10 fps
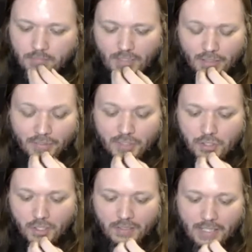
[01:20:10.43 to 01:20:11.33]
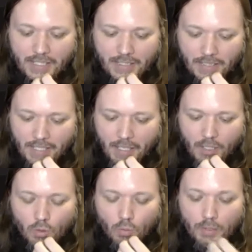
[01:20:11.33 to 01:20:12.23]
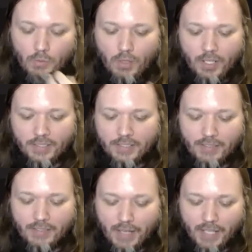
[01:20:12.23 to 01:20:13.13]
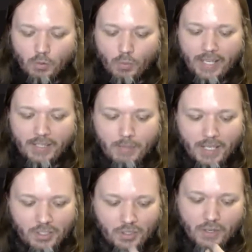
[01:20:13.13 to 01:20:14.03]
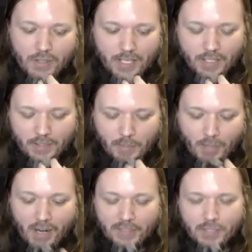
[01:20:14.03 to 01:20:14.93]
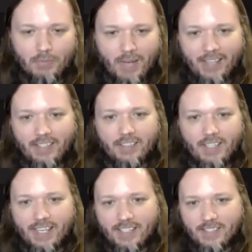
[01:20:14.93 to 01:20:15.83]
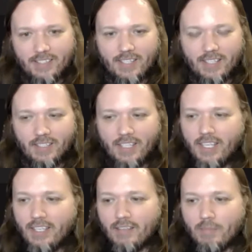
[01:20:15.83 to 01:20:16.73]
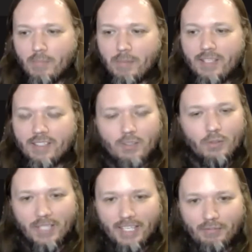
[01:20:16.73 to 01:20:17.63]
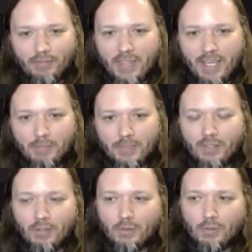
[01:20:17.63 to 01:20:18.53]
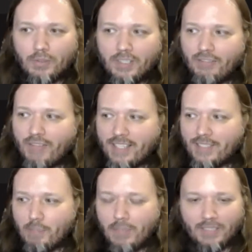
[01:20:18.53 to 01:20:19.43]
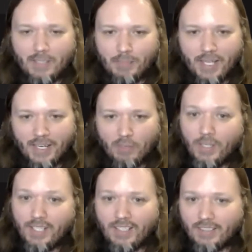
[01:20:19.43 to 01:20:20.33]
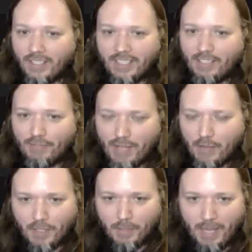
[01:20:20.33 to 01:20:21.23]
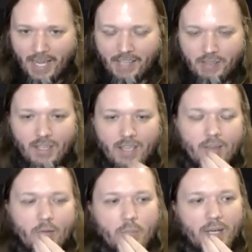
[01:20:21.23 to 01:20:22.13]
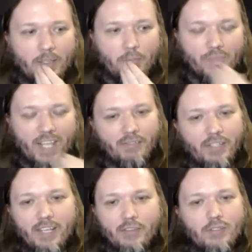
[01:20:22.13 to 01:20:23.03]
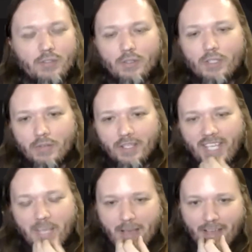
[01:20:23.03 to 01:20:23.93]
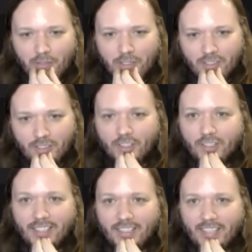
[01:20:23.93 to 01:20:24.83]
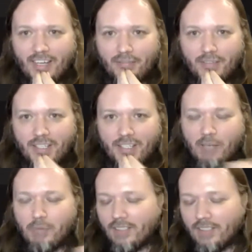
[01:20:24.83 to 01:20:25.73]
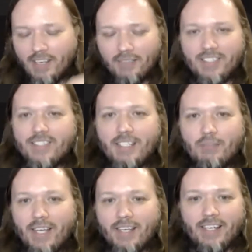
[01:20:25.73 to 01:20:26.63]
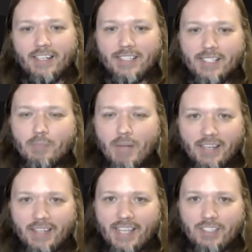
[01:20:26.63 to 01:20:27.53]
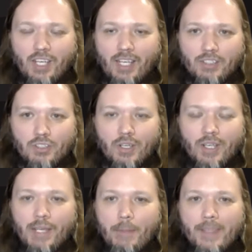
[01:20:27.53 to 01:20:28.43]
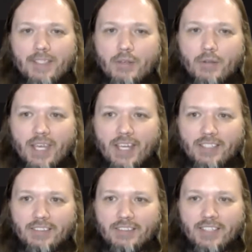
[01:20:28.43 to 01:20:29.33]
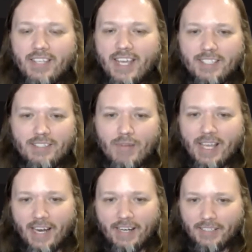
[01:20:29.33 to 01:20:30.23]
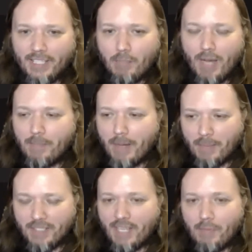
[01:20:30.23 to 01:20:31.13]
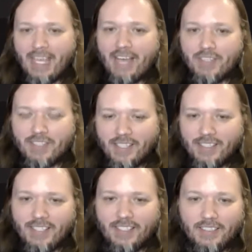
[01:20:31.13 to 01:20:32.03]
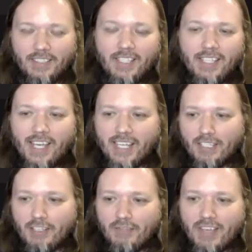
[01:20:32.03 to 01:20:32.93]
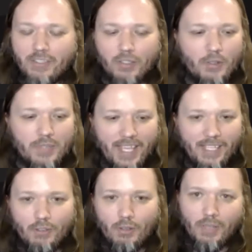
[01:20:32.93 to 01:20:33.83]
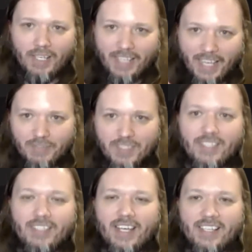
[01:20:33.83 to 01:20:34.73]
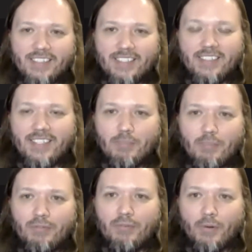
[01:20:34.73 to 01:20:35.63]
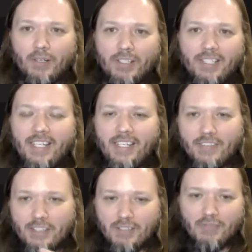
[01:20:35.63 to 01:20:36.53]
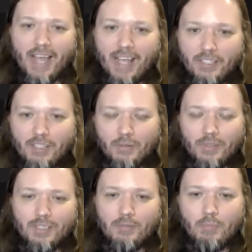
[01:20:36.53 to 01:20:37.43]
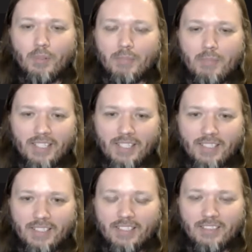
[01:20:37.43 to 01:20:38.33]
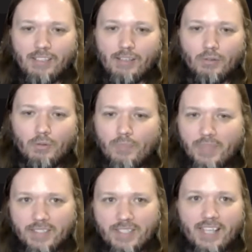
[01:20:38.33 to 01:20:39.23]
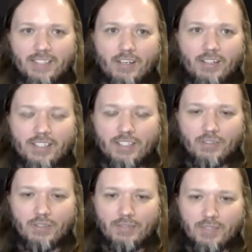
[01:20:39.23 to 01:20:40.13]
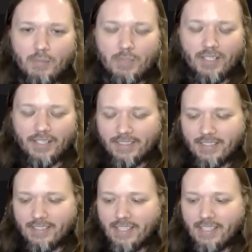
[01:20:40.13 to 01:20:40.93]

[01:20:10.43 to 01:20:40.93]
for sure, like we want to find a way to make sure that the province recognizes that maybe it's too late for them to invest and build up Red Iron. We got lucky and found our path, but every other studio that came after us that couldn't get that funding, I would love to see Red Iron inspire that change so that the next Red Iron can pop up and say, we have this idea. And an investor goes, hey, you know what? I've seen that succeed before. There's value in putting money into this XR industry of some kind. And